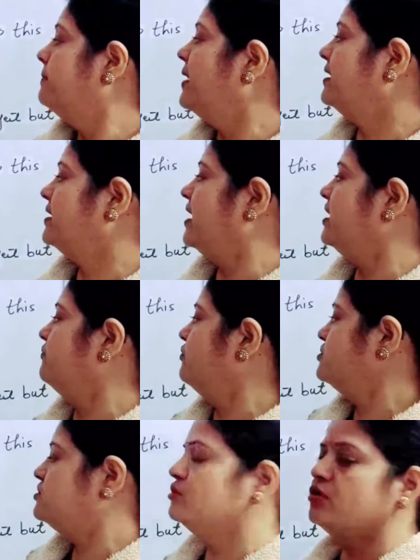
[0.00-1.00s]
But it
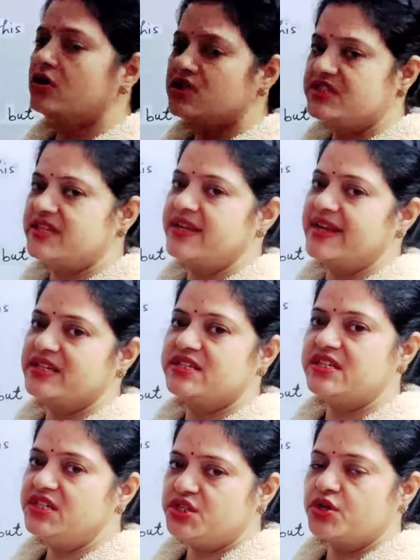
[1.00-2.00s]
was not
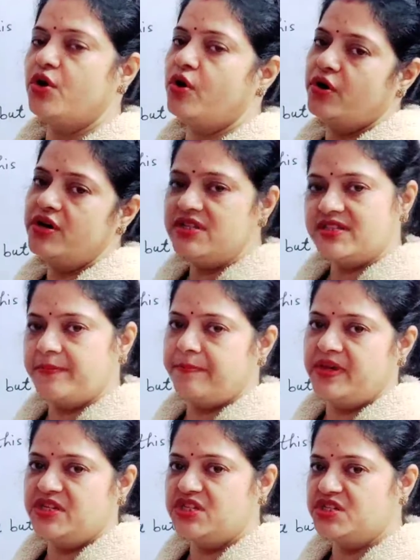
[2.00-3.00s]
selected or
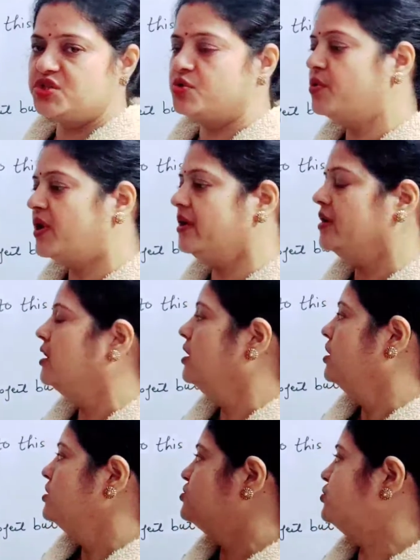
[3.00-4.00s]
submitted. Okay.
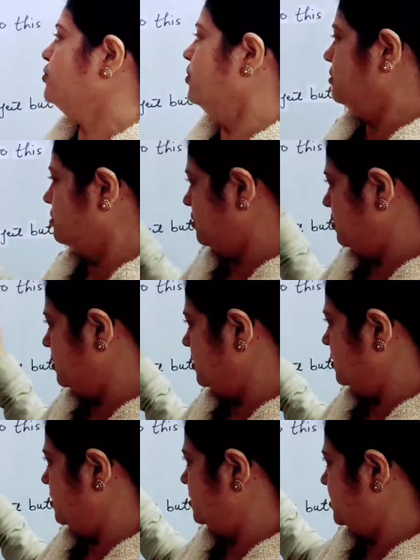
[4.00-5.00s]
So,
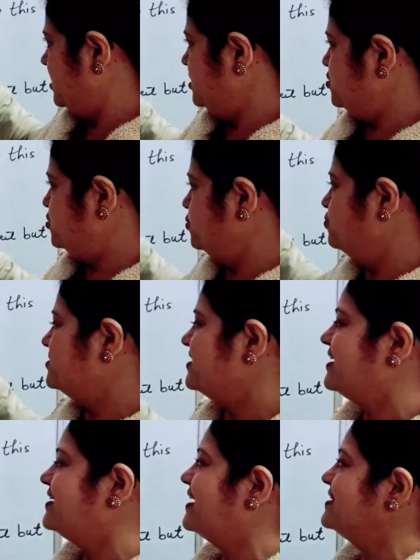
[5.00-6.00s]
these two
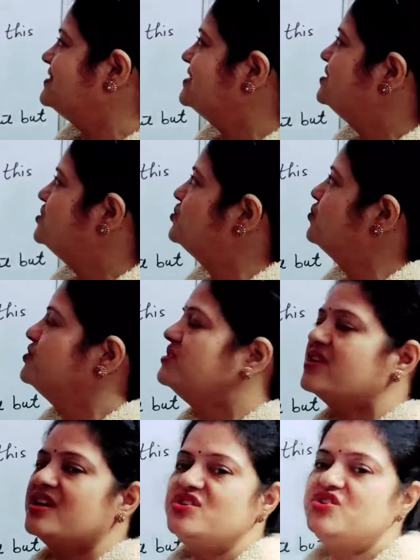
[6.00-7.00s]
sentences
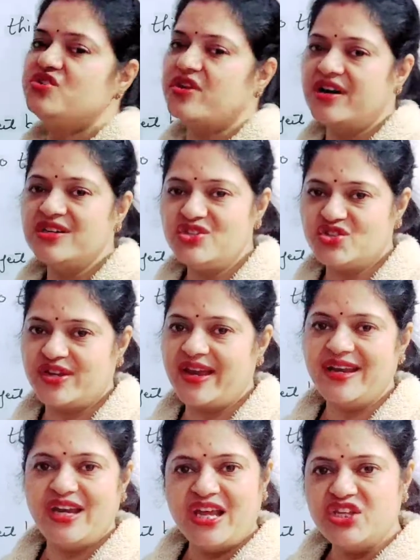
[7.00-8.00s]
shows contrast
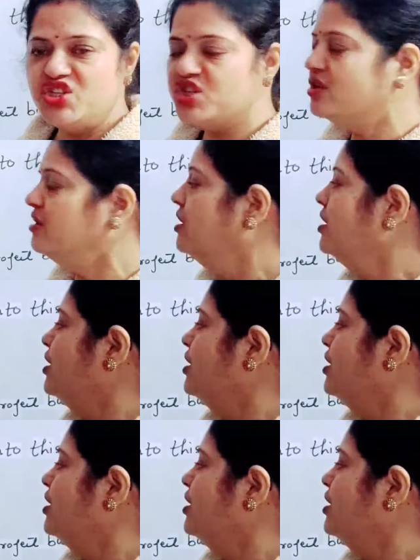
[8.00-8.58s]
in nature.